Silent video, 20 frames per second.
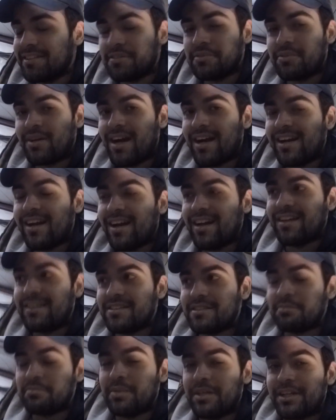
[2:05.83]
This ride height
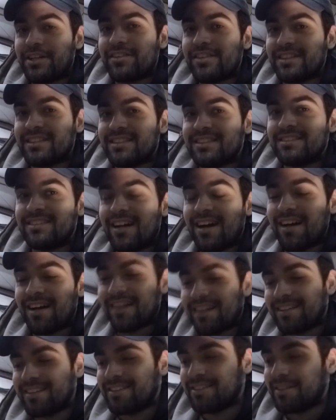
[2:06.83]
is bigger than
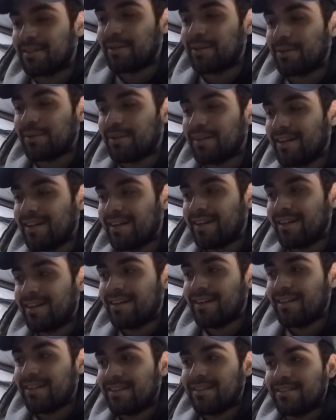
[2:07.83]
stock, so
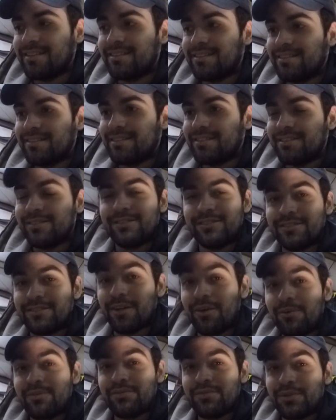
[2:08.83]

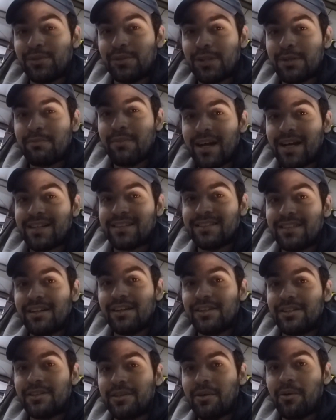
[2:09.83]
don't fully max
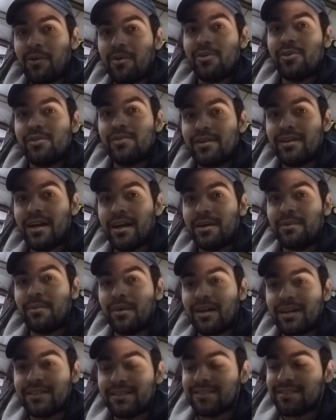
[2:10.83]
out your coilover height-wise.